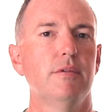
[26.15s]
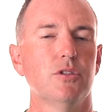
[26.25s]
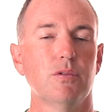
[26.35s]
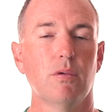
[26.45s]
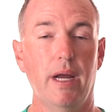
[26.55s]

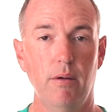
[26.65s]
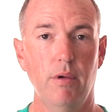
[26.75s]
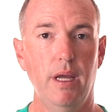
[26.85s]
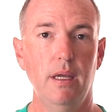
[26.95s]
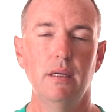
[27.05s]
there's a right
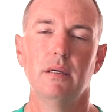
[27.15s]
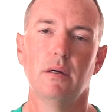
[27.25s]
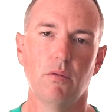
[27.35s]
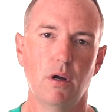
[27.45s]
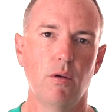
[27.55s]
way
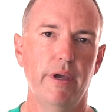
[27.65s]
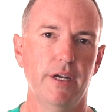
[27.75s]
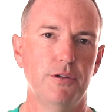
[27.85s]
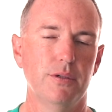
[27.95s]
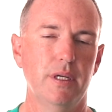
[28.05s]
and a wrong way
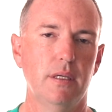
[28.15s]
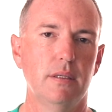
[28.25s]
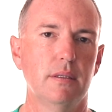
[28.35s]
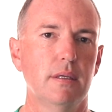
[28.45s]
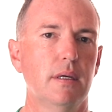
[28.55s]
to do it.